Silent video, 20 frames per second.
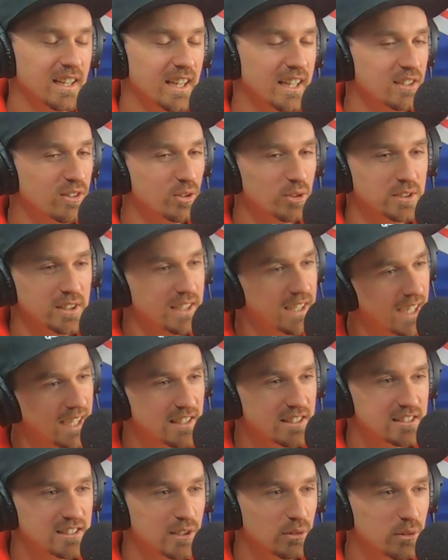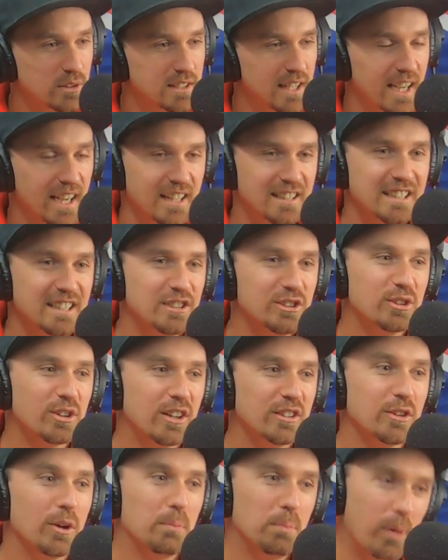and all the editing with that, and then you
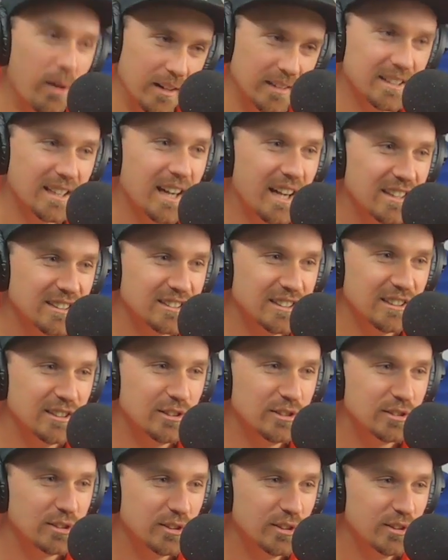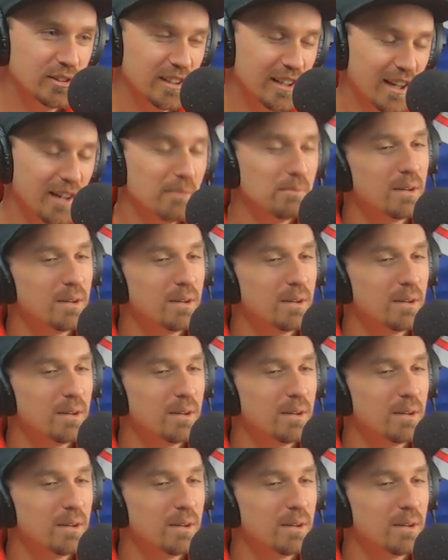got your podcast that you do.